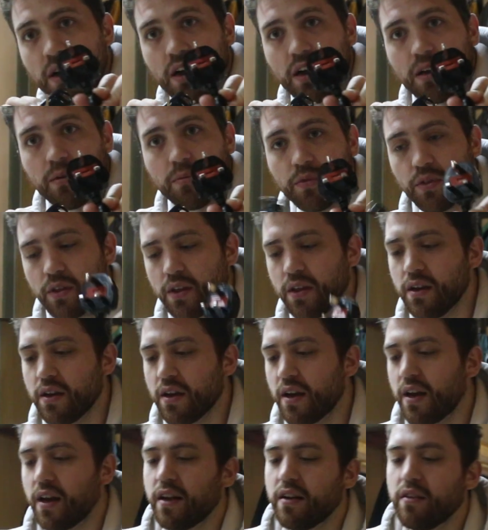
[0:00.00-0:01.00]
I think,
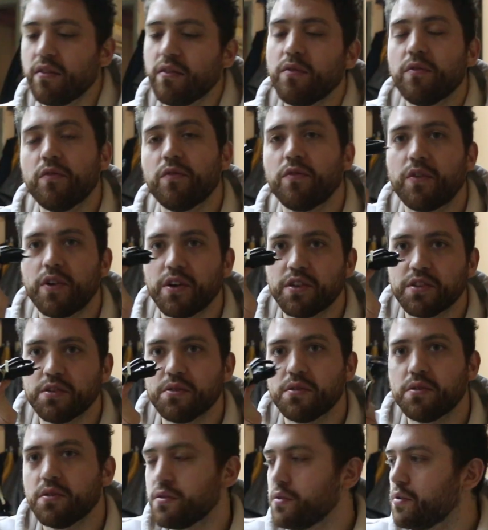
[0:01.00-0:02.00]
and for
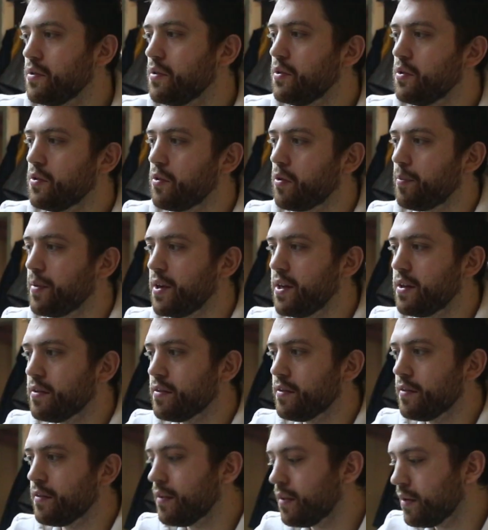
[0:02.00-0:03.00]
us
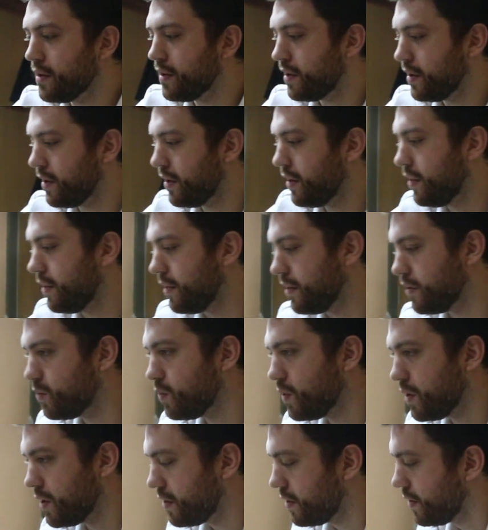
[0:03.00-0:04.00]
Europeans as
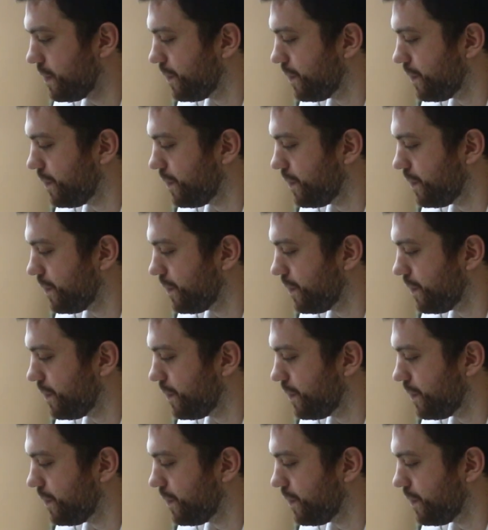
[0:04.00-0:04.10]
well.